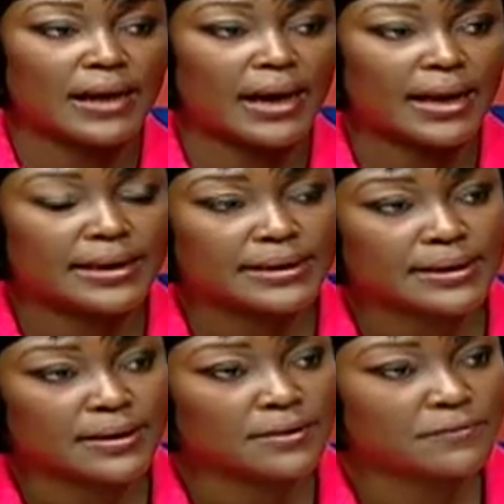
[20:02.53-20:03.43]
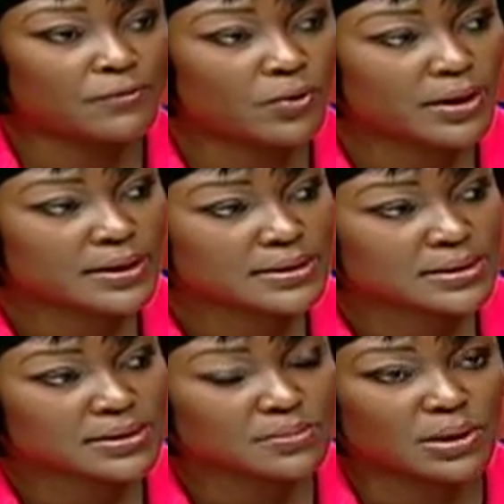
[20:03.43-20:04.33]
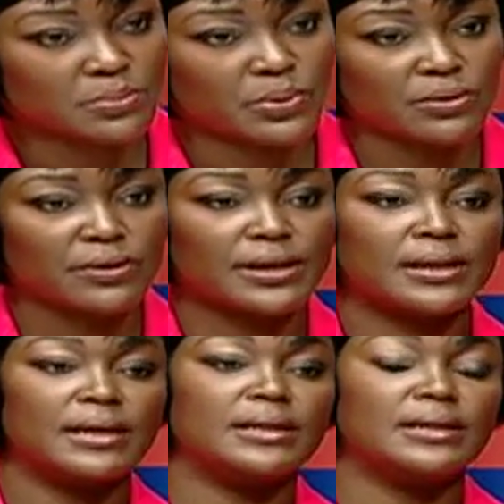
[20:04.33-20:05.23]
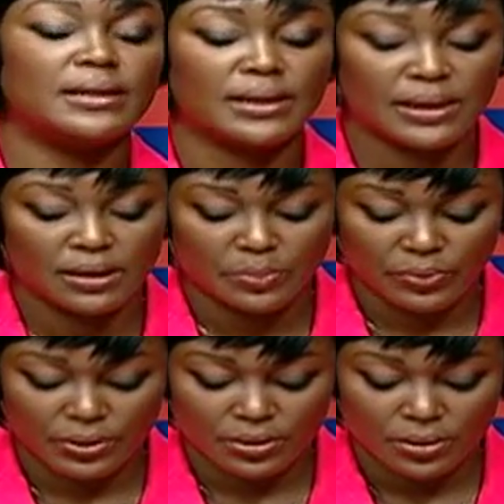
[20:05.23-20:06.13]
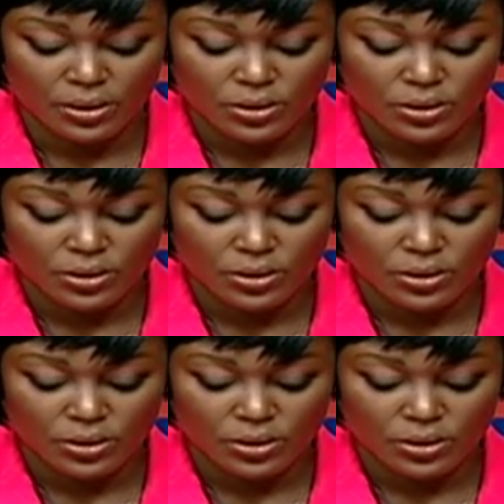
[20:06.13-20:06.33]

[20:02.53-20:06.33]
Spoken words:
and for a 6-month period ending April